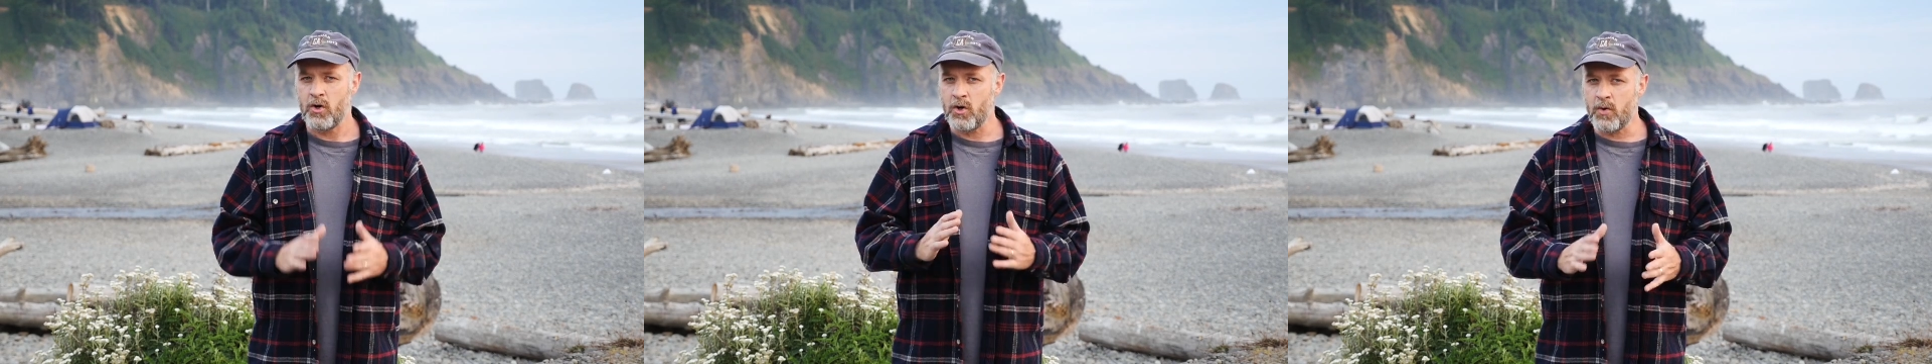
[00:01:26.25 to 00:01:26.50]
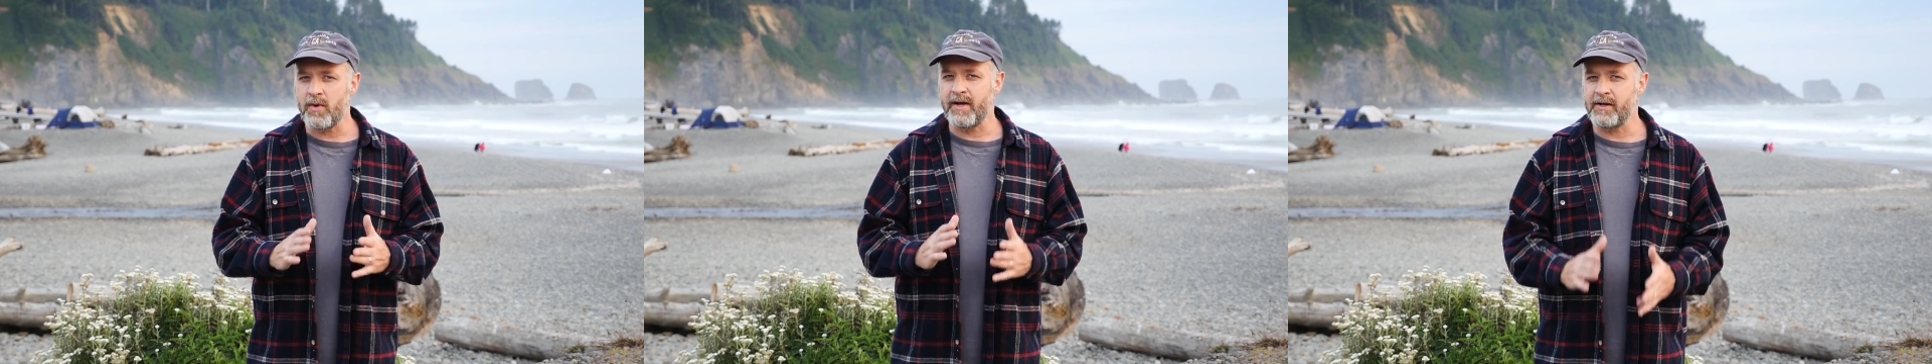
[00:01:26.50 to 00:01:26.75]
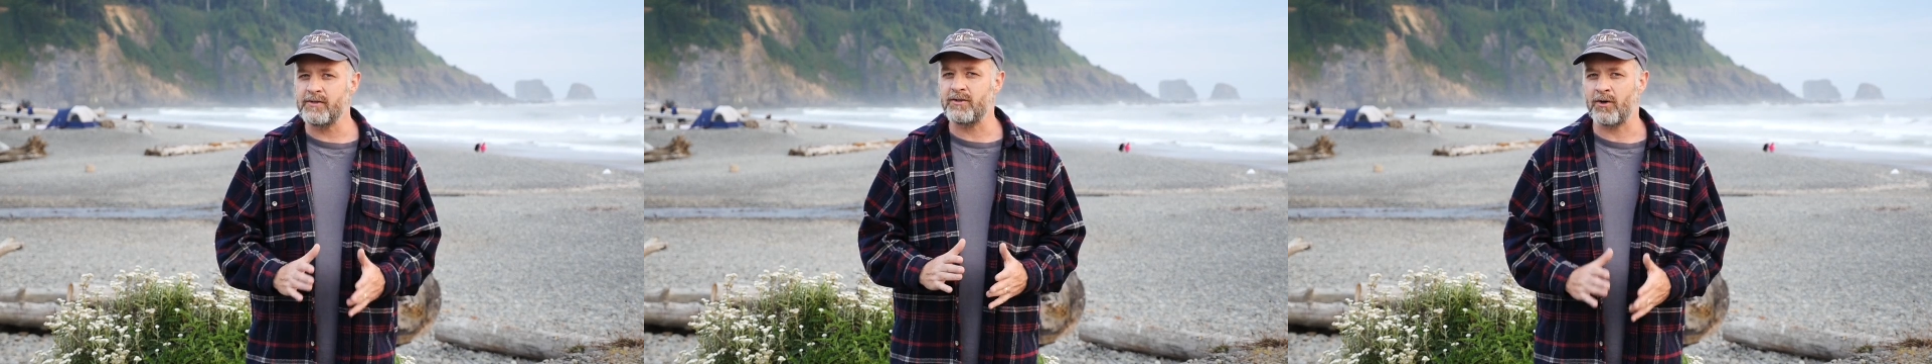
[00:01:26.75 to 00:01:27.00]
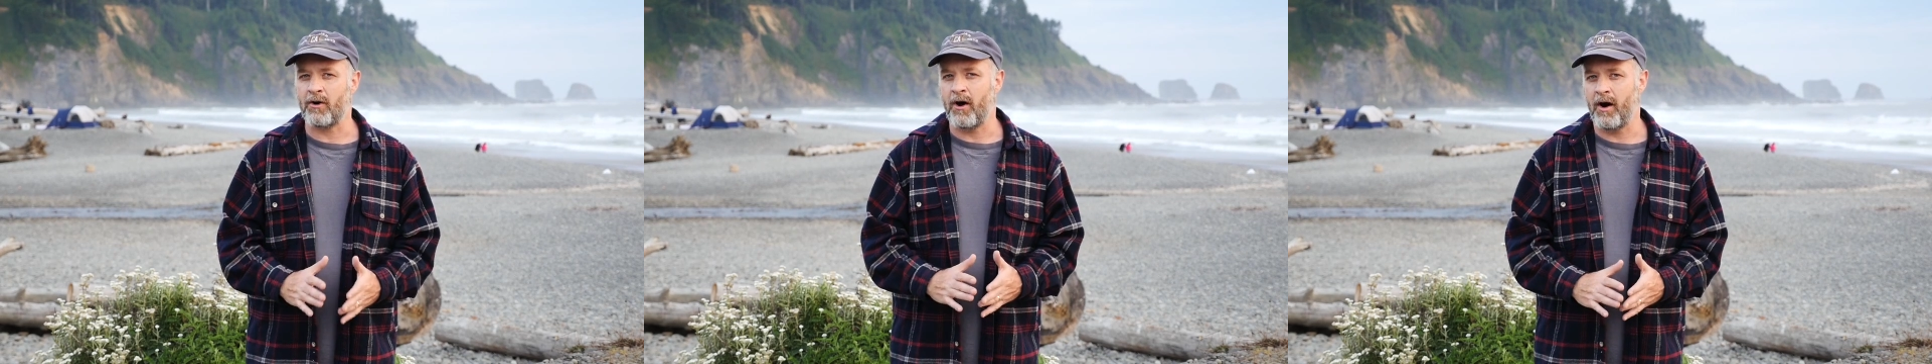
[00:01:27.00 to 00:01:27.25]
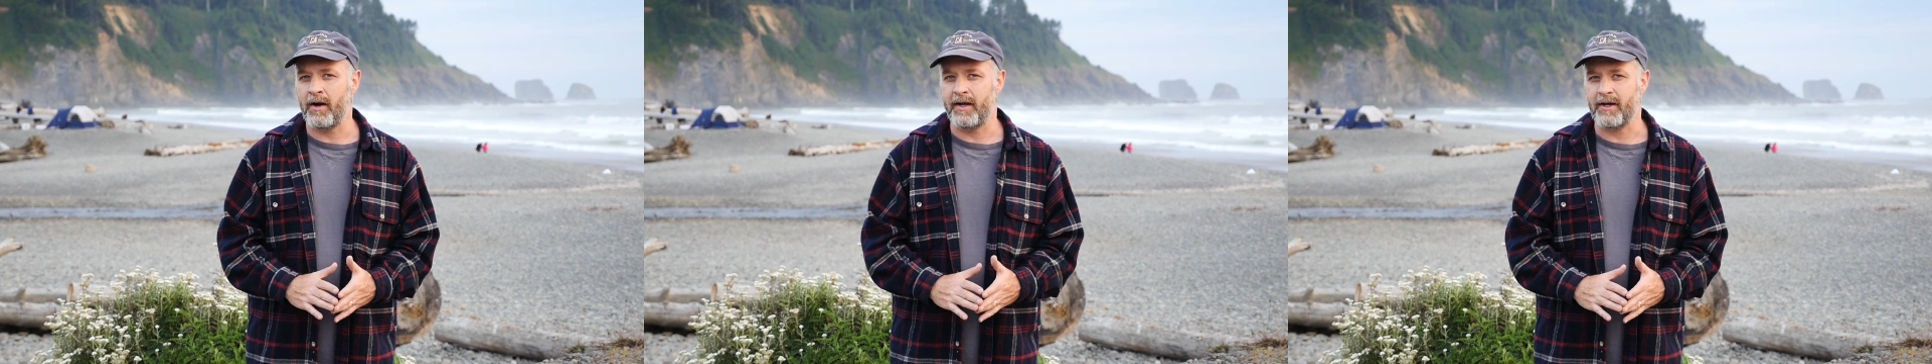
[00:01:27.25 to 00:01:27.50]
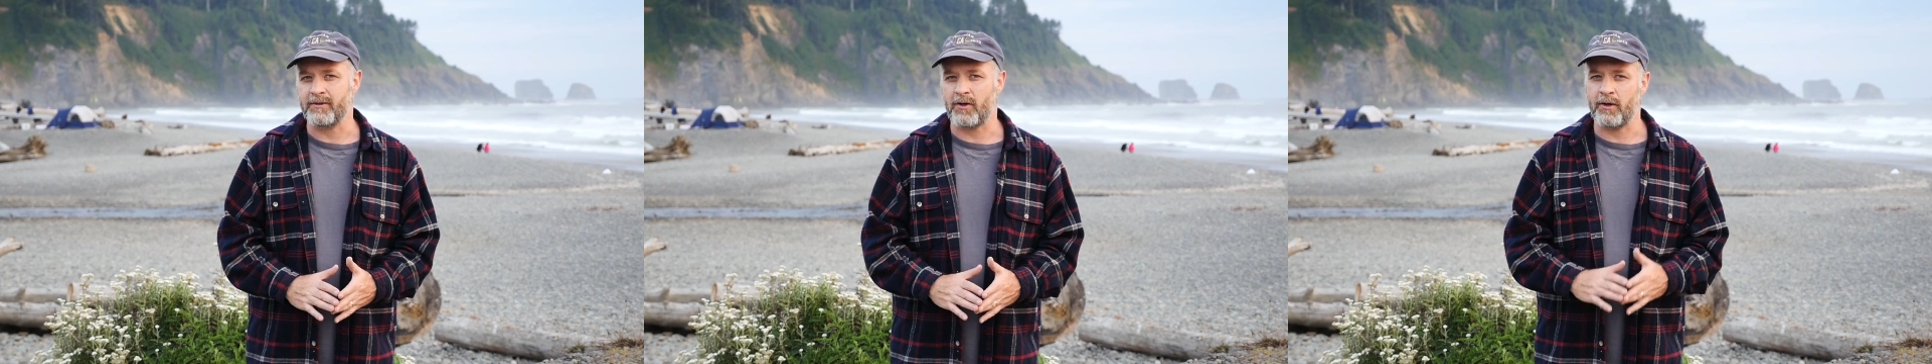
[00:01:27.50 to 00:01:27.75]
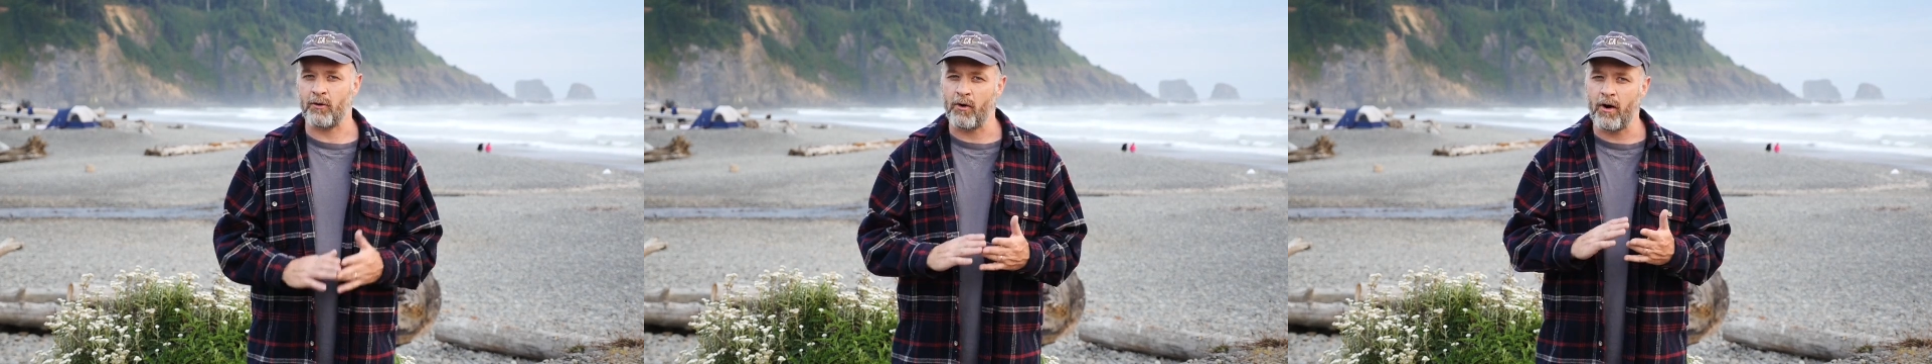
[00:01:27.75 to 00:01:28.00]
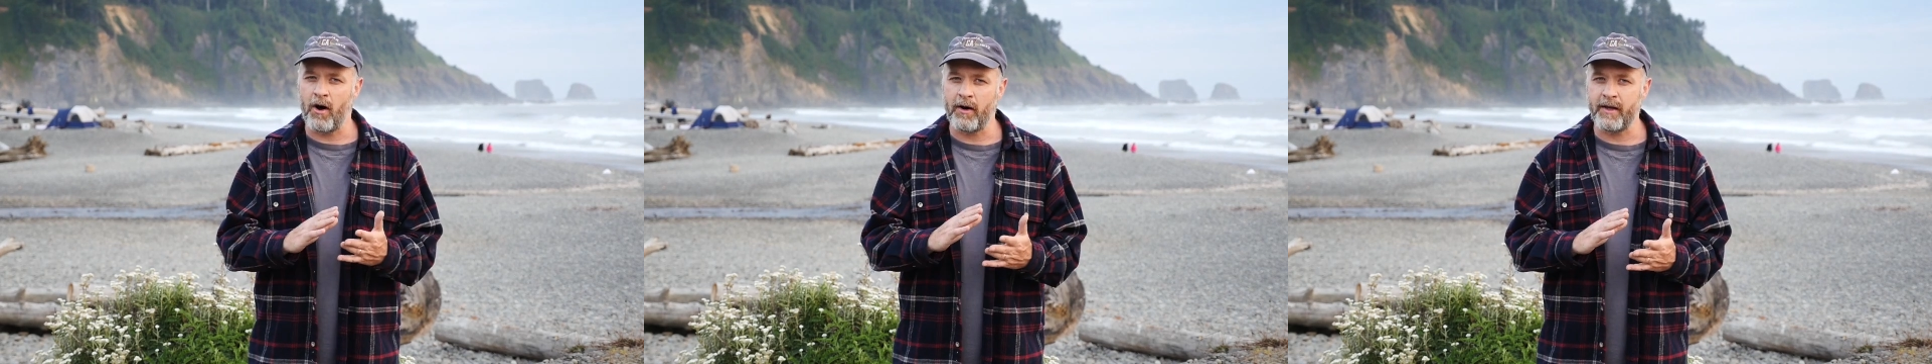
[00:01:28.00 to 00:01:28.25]
Who is your audience? Are your
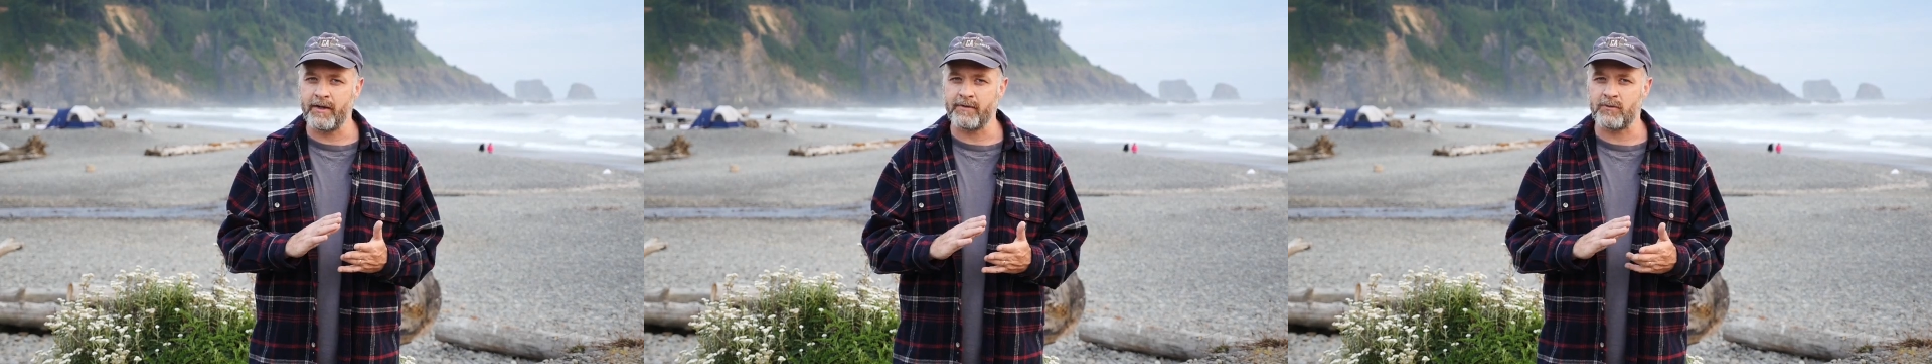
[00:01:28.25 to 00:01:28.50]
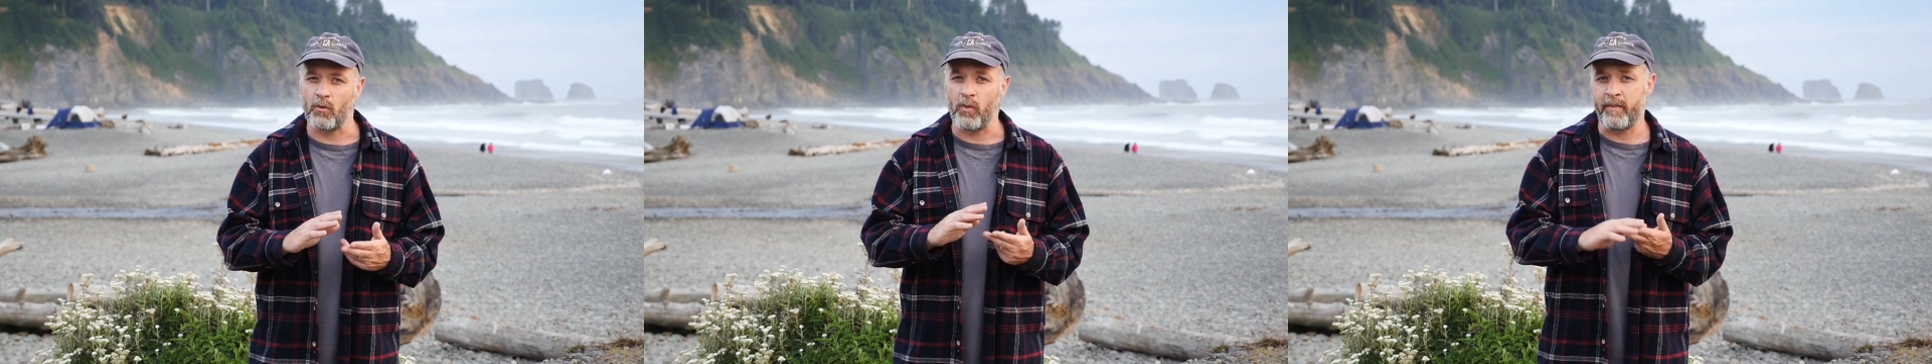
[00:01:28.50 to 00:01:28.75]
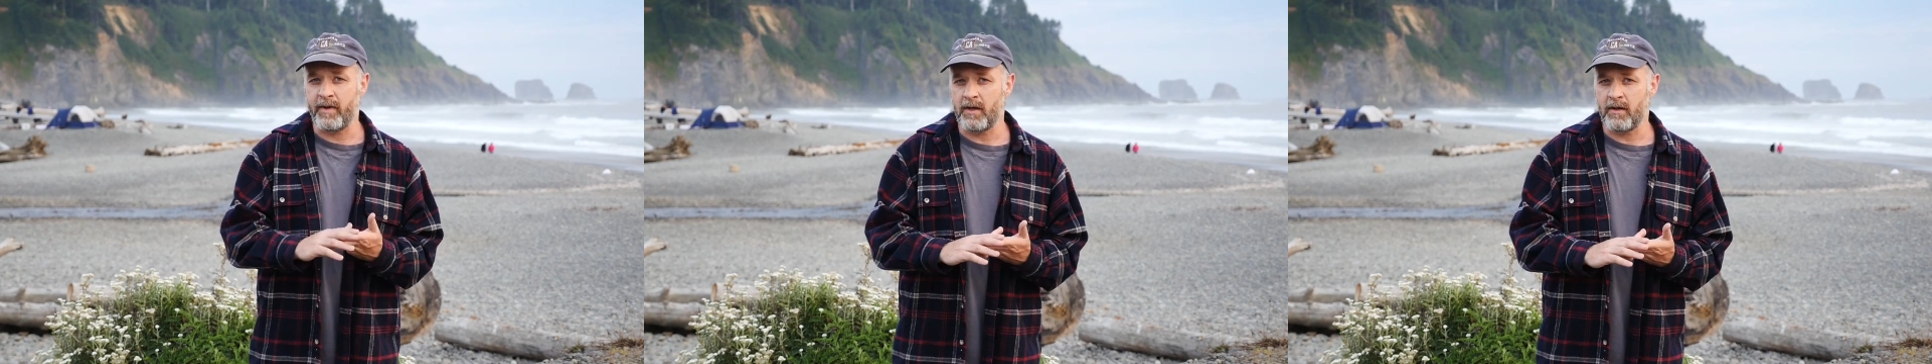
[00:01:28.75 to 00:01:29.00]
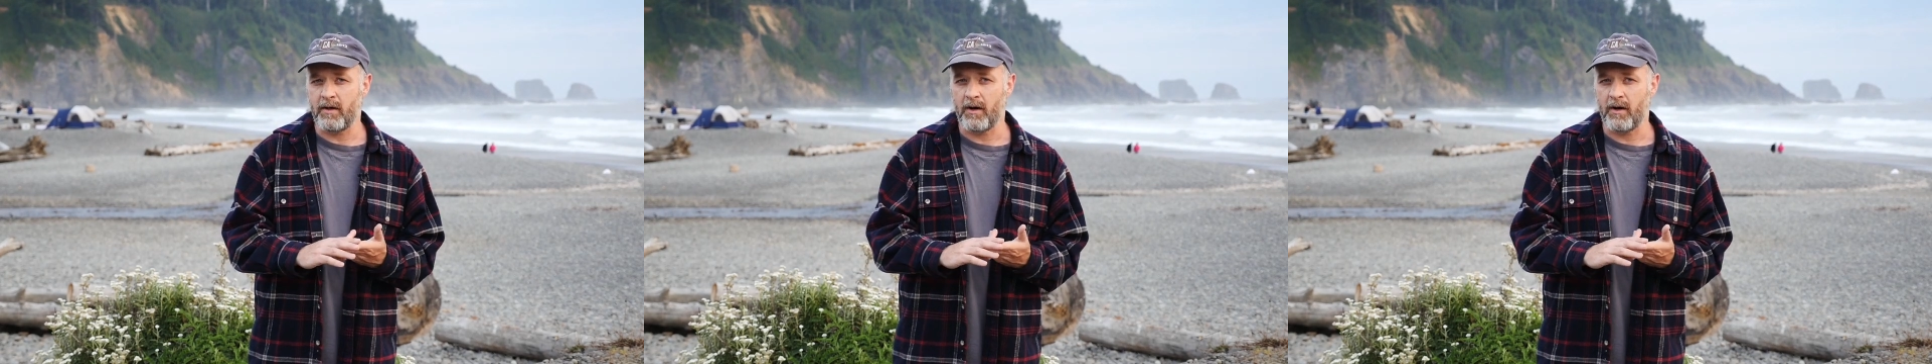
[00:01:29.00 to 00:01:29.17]
audience women?